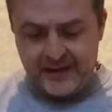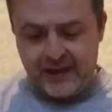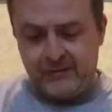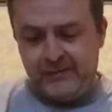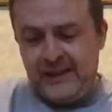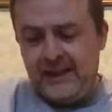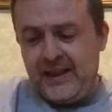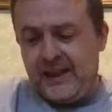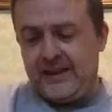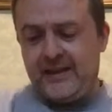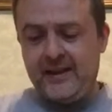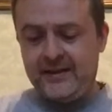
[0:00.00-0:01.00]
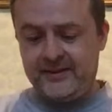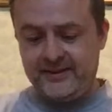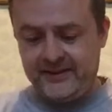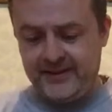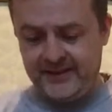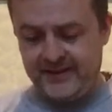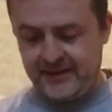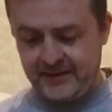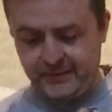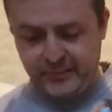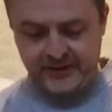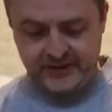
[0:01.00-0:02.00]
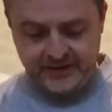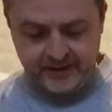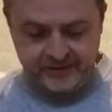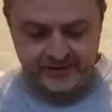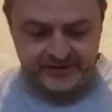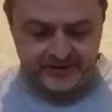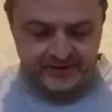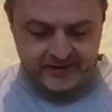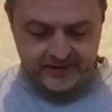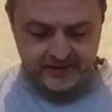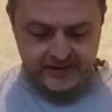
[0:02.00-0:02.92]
Now, I really like this. This is pretty interesting.